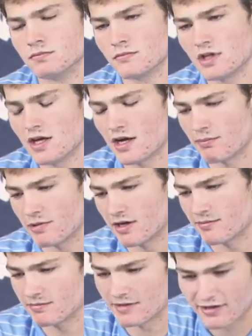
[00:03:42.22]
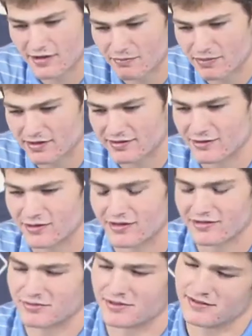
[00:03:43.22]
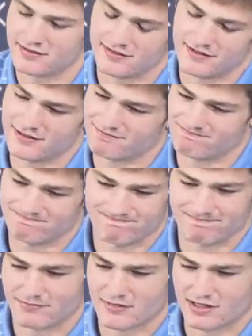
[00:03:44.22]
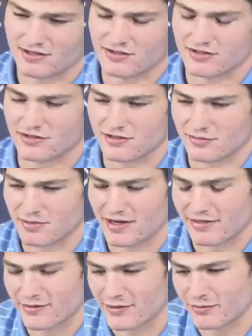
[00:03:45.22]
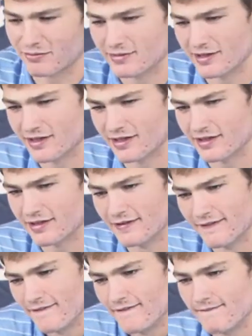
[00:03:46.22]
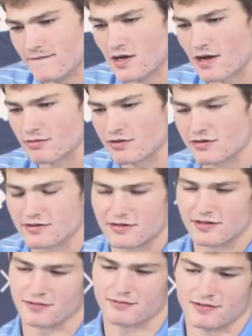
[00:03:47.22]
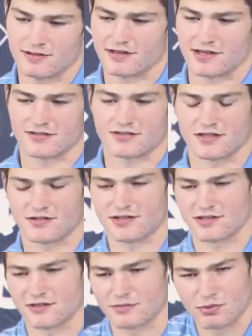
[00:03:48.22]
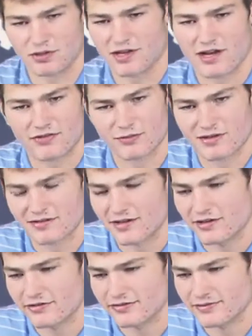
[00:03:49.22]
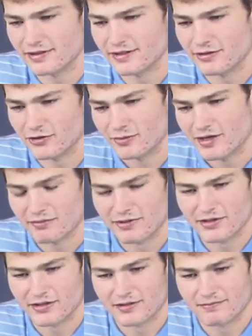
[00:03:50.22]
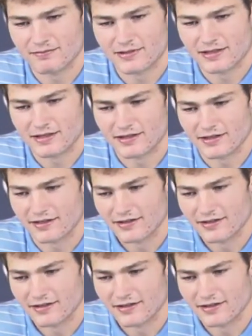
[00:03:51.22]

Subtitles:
Yeah, I mean, that pick still haunts me. This is just a bad throw, but you know, I'm just, you know, like I said, just pretty confident in myself, knowing my ability, and